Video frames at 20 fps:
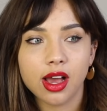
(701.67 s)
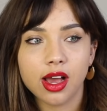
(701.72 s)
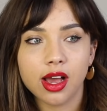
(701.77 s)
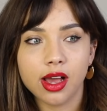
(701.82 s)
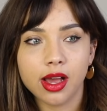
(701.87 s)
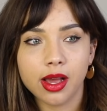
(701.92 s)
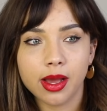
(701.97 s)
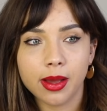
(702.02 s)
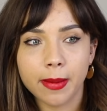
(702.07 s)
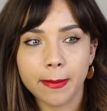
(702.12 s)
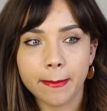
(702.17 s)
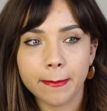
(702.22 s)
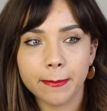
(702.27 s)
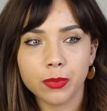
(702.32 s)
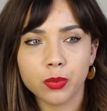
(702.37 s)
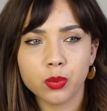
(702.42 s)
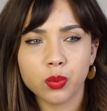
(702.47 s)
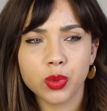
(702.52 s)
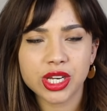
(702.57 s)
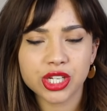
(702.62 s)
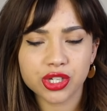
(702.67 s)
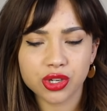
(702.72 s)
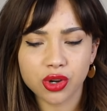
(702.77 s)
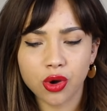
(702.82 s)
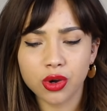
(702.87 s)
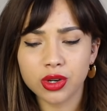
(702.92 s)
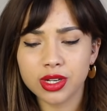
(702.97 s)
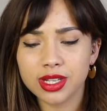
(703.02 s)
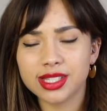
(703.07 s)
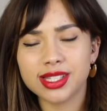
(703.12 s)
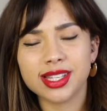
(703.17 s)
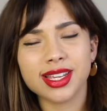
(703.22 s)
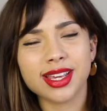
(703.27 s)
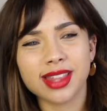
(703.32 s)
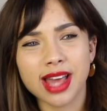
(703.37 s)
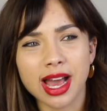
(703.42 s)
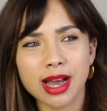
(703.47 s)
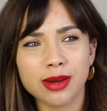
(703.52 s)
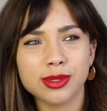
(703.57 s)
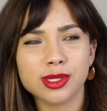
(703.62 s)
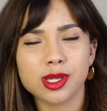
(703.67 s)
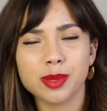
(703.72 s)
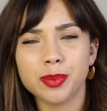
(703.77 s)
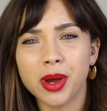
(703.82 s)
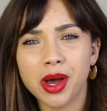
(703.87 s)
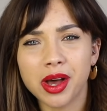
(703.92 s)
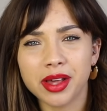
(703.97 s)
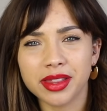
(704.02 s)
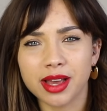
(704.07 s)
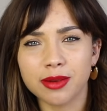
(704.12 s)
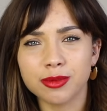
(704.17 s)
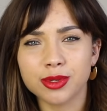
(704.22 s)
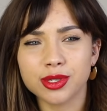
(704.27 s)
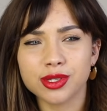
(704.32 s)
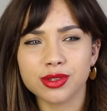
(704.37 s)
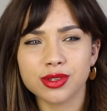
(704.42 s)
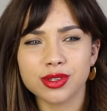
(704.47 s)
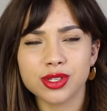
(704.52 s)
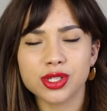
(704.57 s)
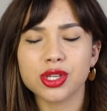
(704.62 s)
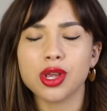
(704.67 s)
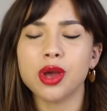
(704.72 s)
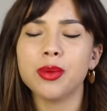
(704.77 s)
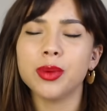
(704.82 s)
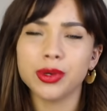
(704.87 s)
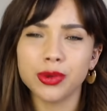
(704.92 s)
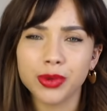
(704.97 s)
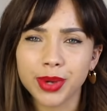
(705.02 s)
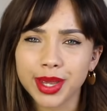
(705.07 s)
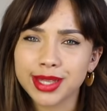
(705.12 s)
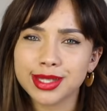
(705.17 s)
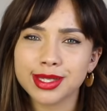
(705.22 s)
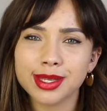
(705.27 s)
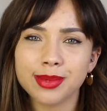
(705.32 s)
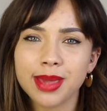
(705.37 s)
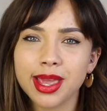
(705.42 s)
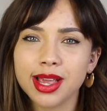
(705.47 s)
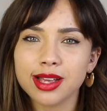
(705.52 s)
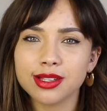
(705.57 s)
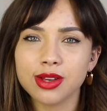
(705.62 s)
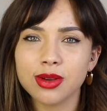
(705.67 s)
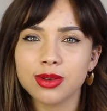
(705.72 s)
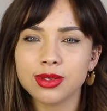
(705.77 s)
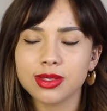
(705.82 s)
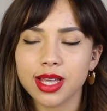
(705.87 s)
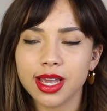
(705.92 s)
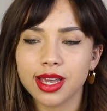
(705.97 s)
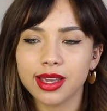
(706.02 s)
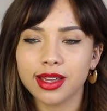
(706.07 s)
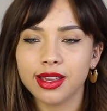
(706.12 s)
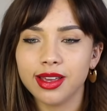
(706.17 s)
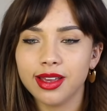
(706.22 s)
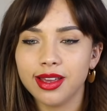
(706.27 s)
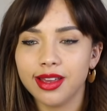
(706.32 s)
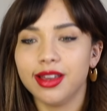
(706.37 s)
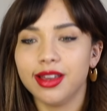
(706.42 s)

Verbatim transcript: um, which honestly that was a part that was so annoying to me, because I was like,